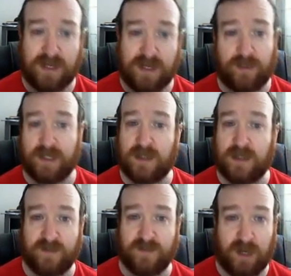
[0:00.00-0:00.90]
happening in
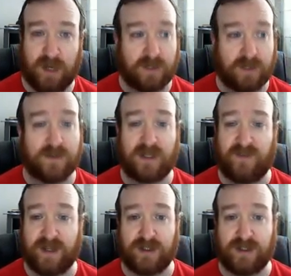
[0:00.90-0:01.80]
terms of particles and
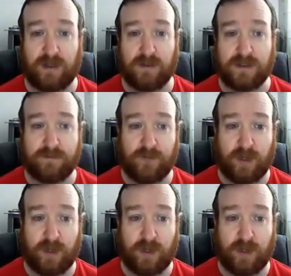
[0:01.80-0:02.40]
convection currents.